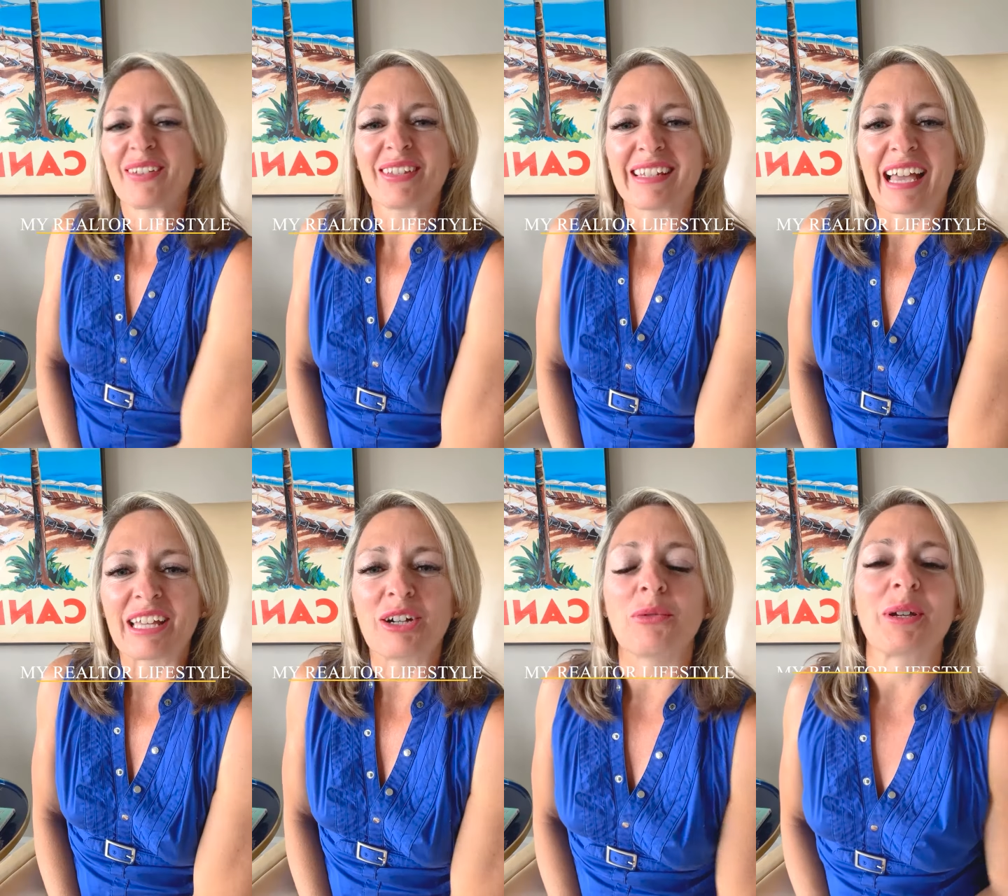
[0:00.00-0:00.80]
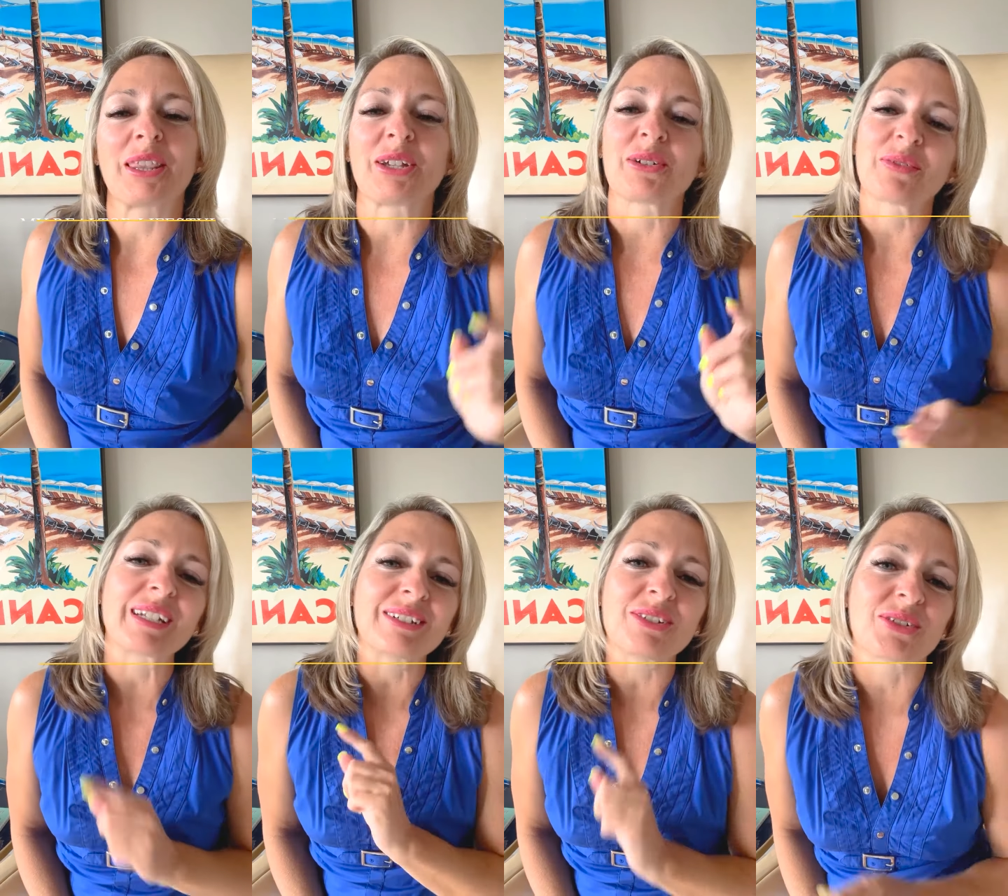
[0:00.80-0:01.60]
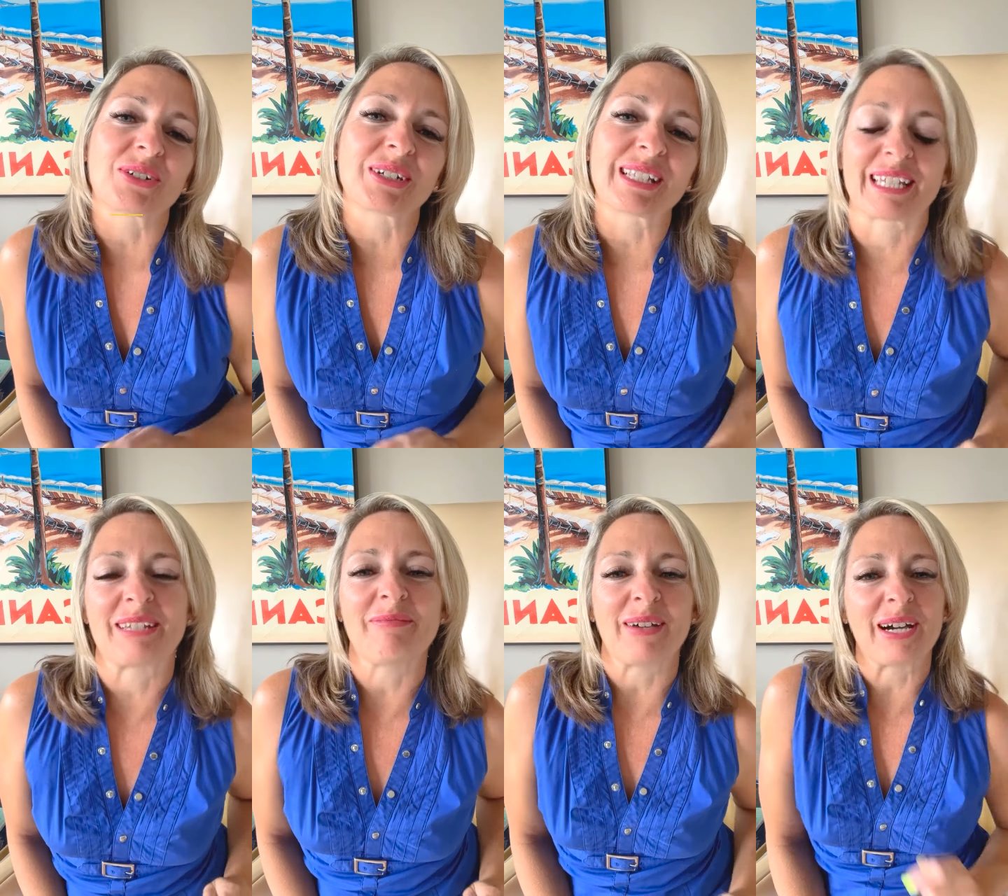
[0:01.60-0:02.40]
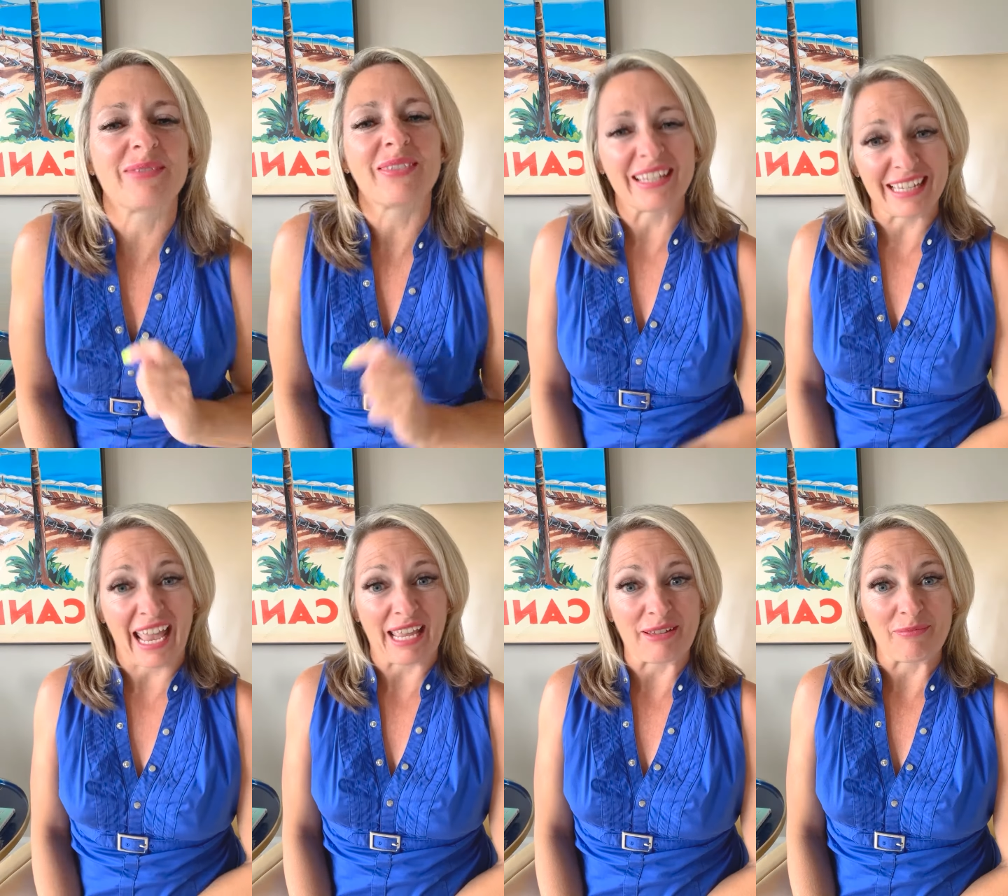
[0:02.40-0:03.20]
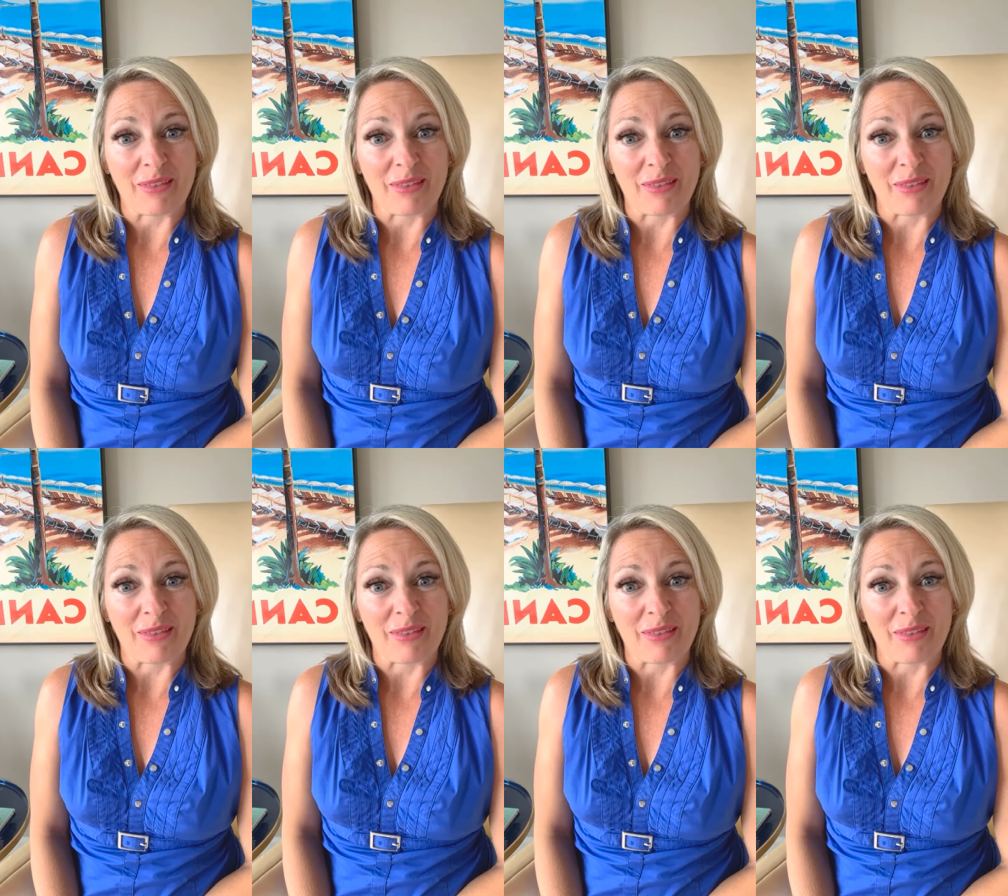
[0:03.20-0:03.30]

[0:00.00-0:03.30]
Lifestyle with your Realtor tip of the day.